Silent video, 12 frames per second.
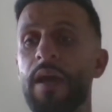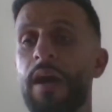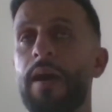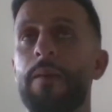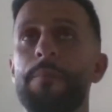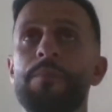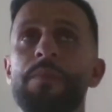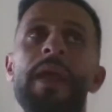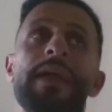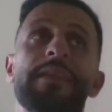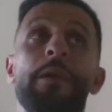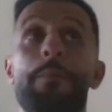Um,
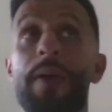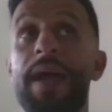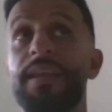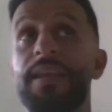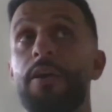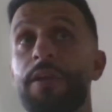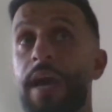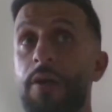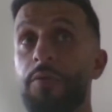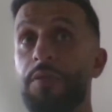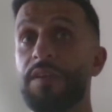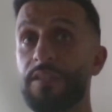Depending on how
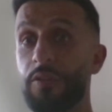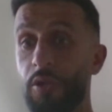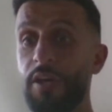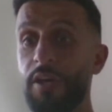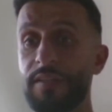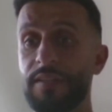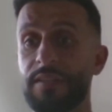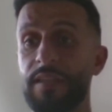this looks,